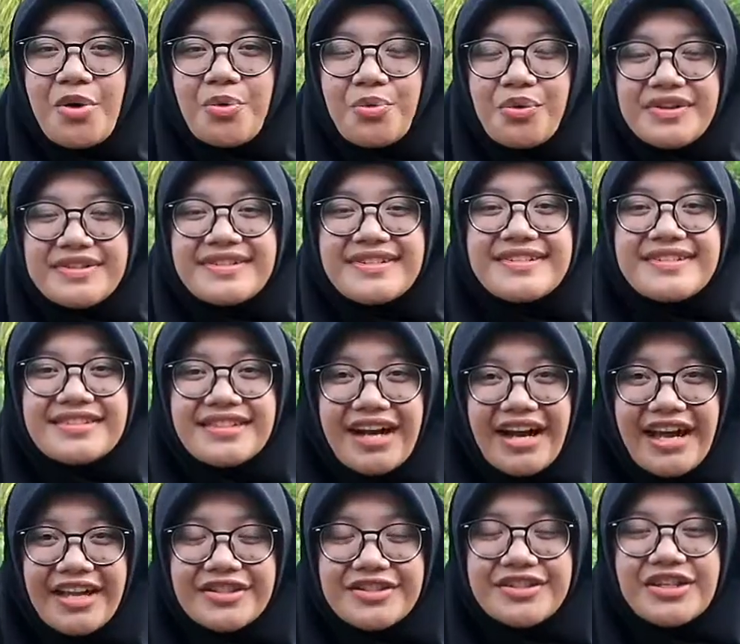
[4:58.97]
was
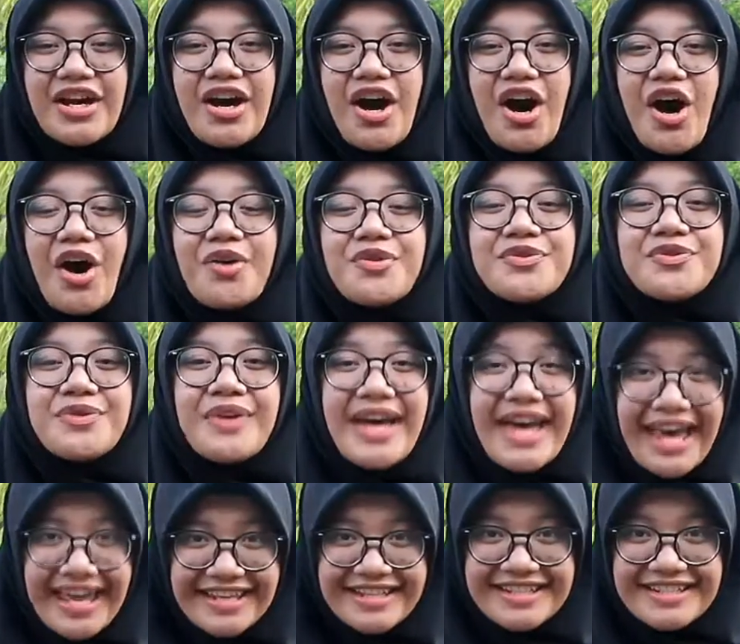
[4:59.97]
designed how to
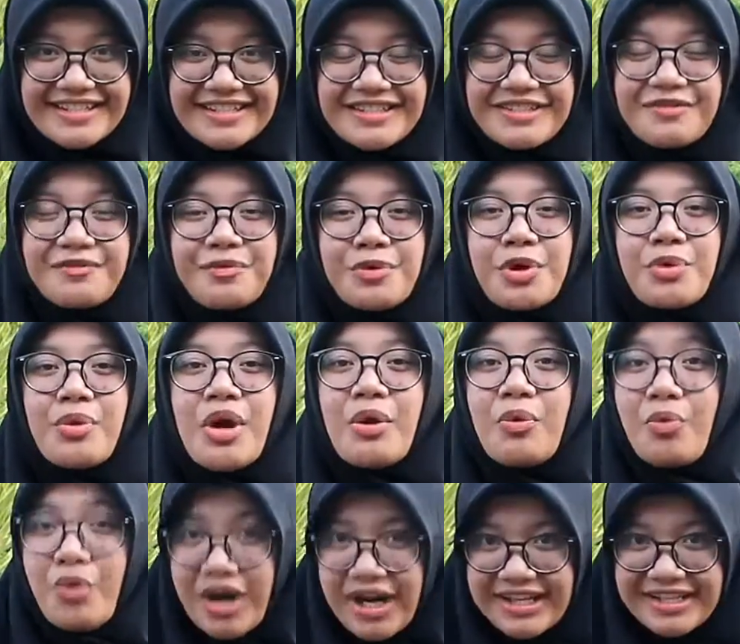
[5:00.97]
end the World
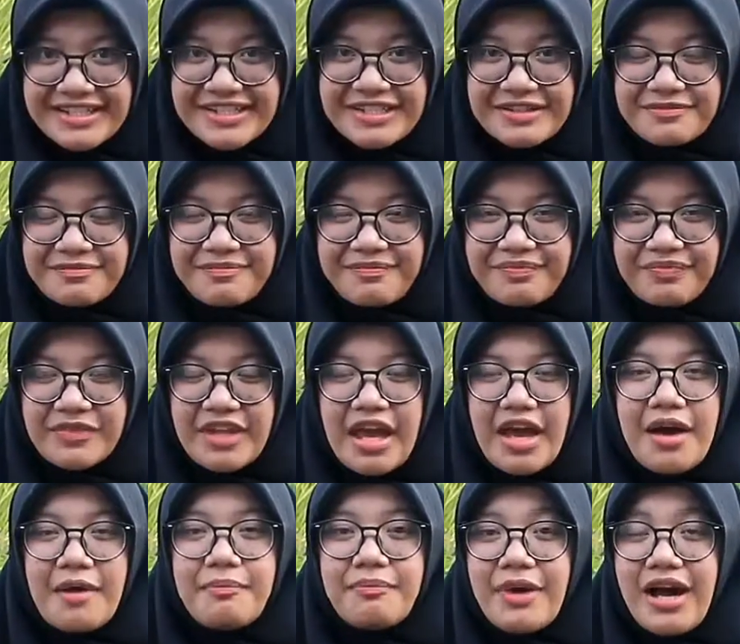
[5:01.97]
War I.
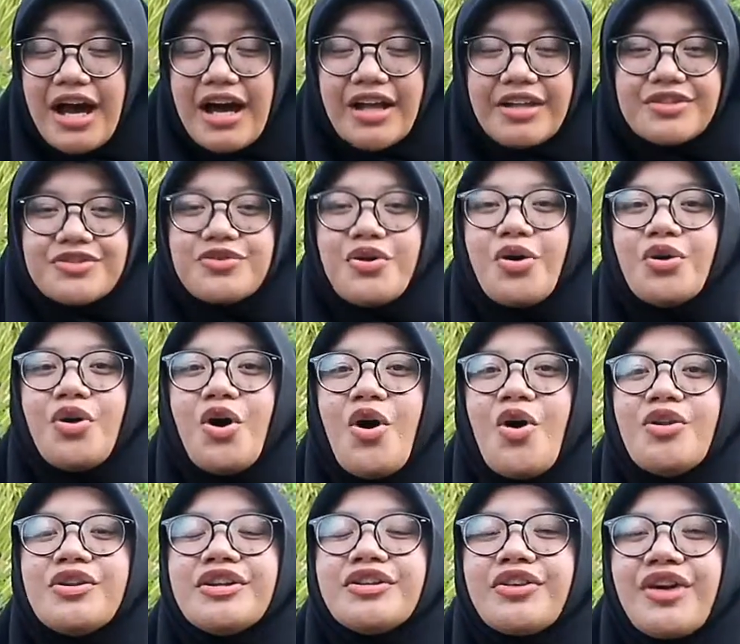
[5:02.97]
But not all the